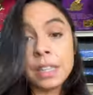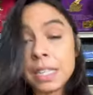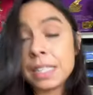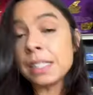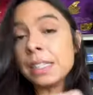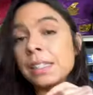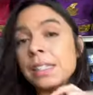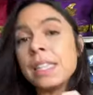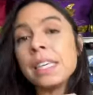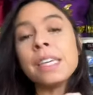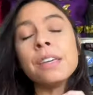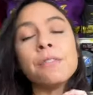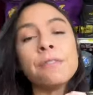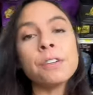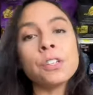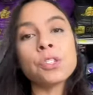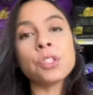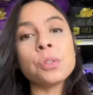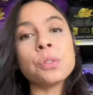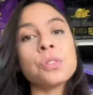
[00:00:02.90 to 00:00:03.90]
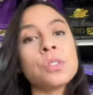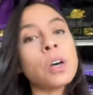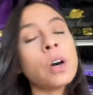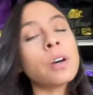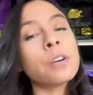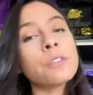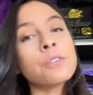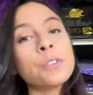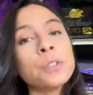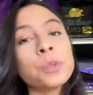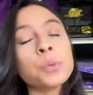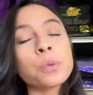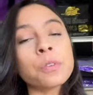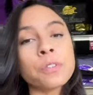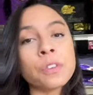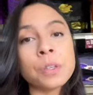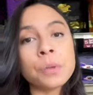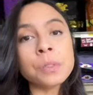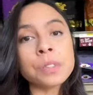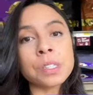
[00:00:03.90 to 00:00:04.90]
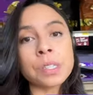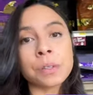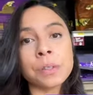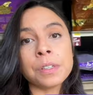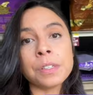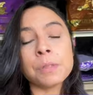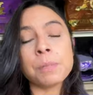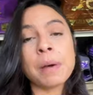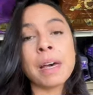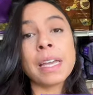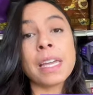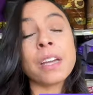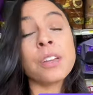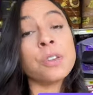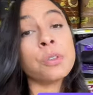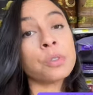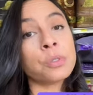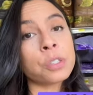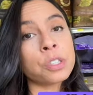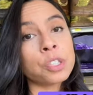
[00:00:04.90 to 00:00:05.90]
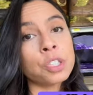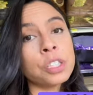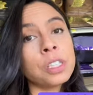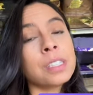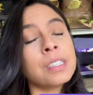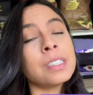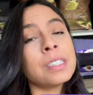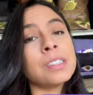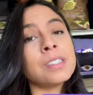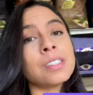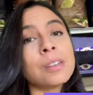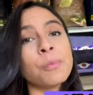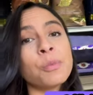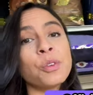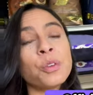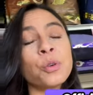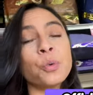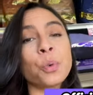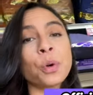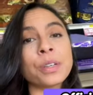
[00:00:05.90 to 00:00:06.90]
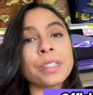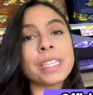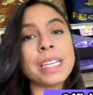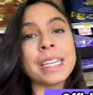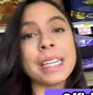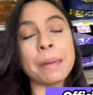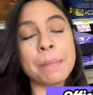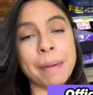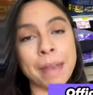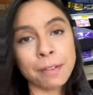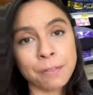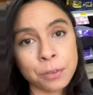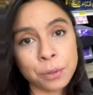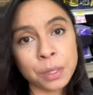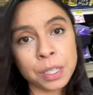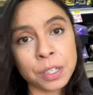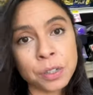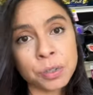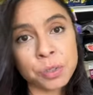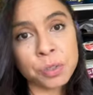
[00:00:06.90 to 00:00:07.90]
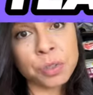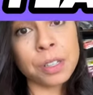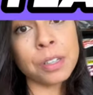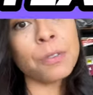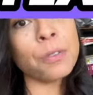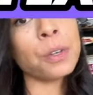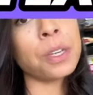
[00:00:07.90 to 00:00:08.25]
This is the official dog food review series by a nutritionist and someone who worked in the pet food industry for